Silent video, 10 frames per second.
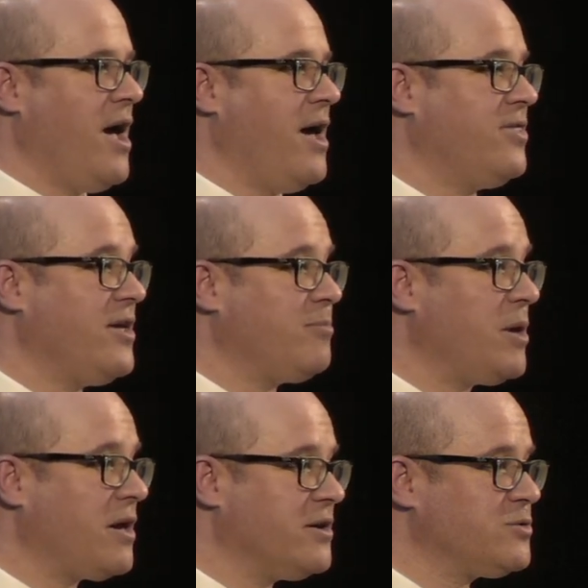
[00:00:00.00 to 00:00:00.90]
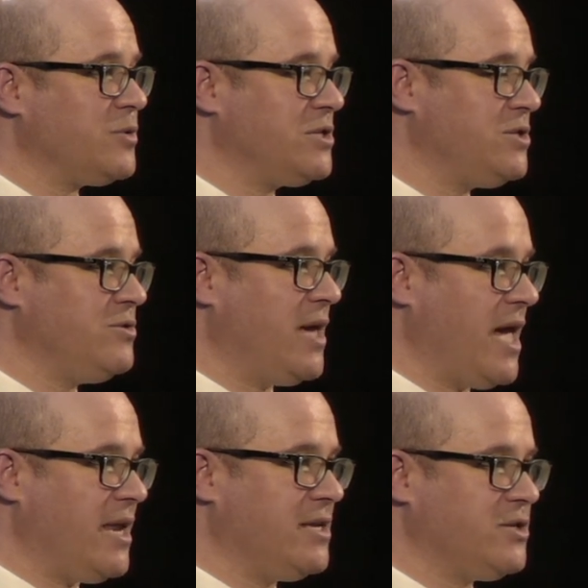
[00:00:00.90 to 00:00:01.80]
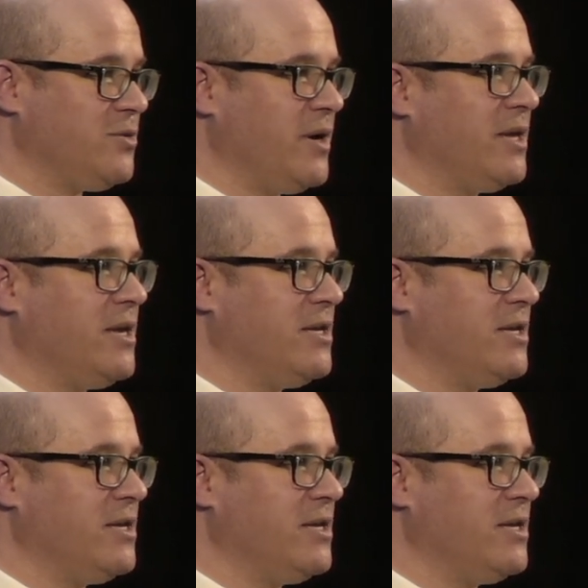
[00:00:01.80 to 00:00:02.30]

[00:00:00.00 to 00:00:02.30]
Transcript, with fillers: I think because once you get into it,